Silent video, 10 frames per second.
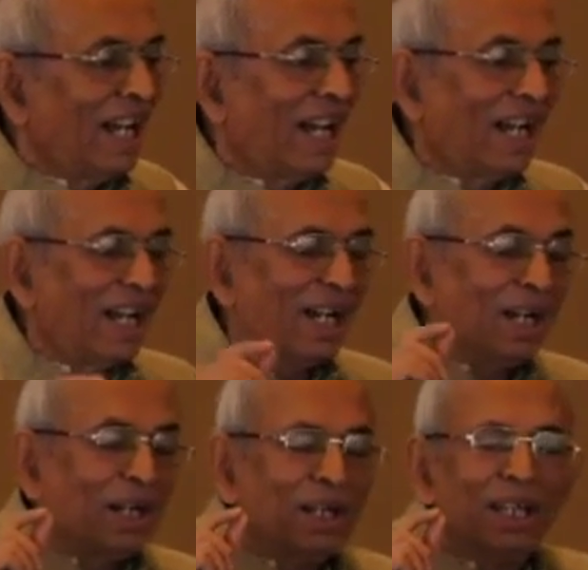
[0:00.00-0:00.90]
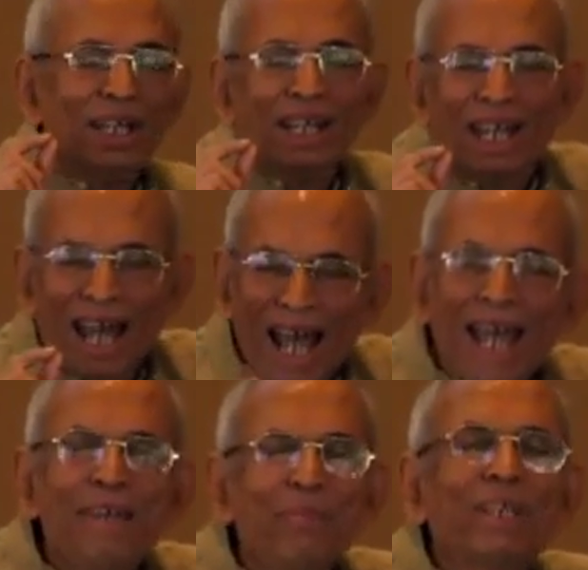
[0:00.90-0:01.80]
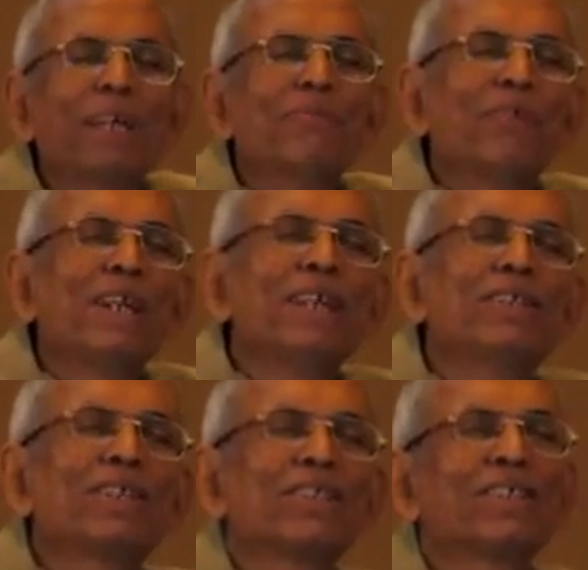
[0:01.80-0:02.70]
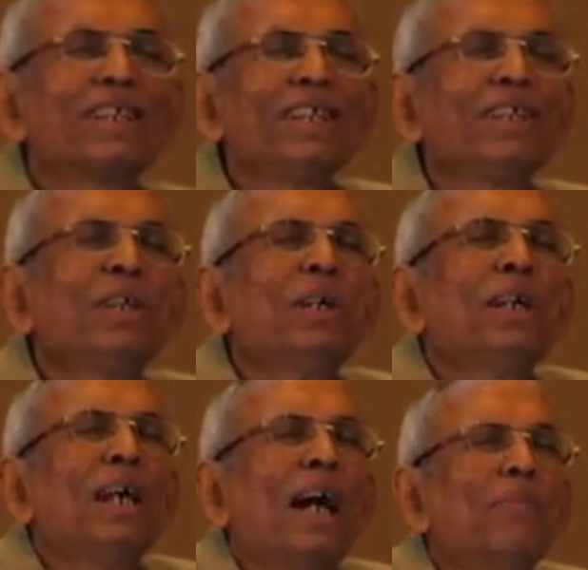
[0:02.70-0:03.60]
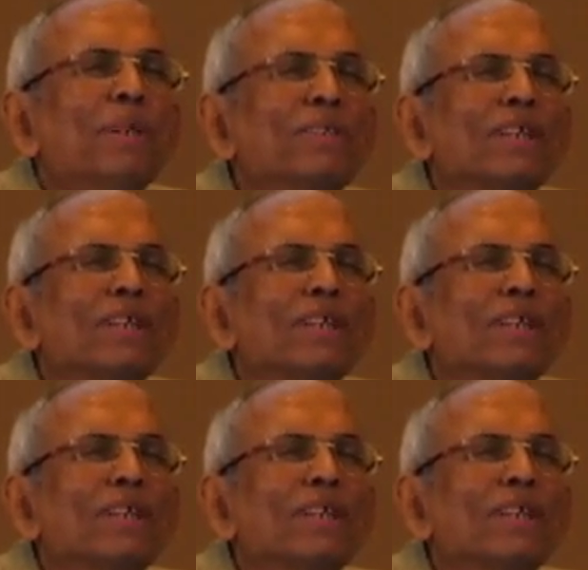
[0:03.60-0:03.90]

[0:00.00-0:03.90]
I became very interested, amongst